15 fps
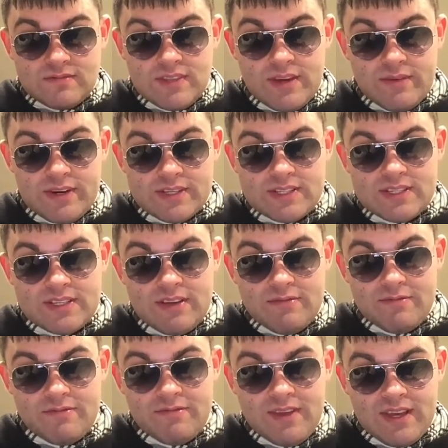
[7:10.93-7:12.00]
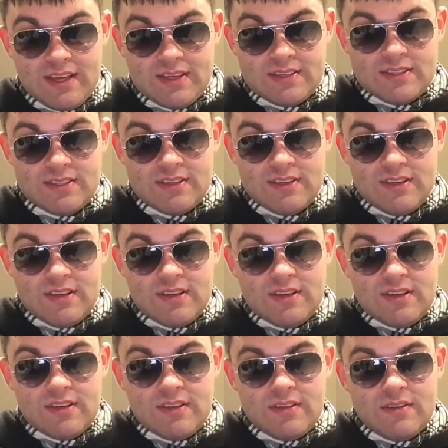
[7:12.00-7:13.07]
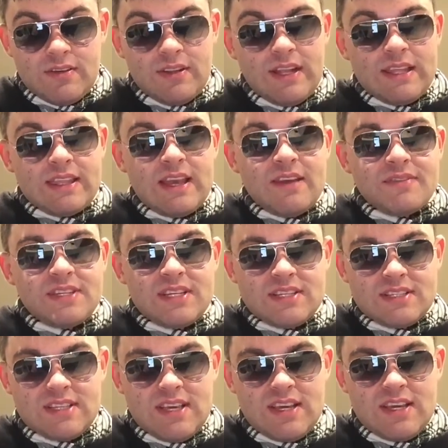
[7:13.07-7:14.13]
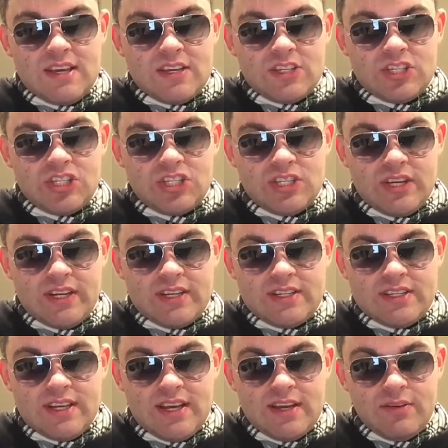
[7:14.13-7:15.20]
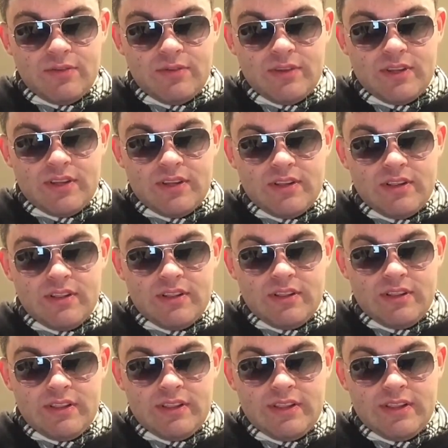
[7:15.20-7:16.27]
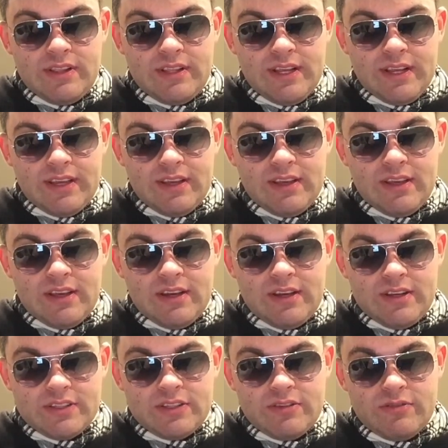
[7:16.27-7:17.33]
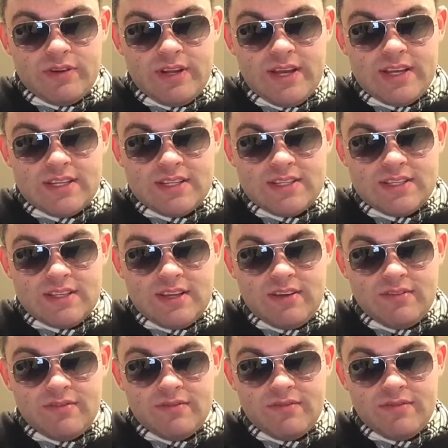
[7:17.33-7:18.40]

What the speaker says: there are some things, like the FTC shutting down like cartoon-related stuff.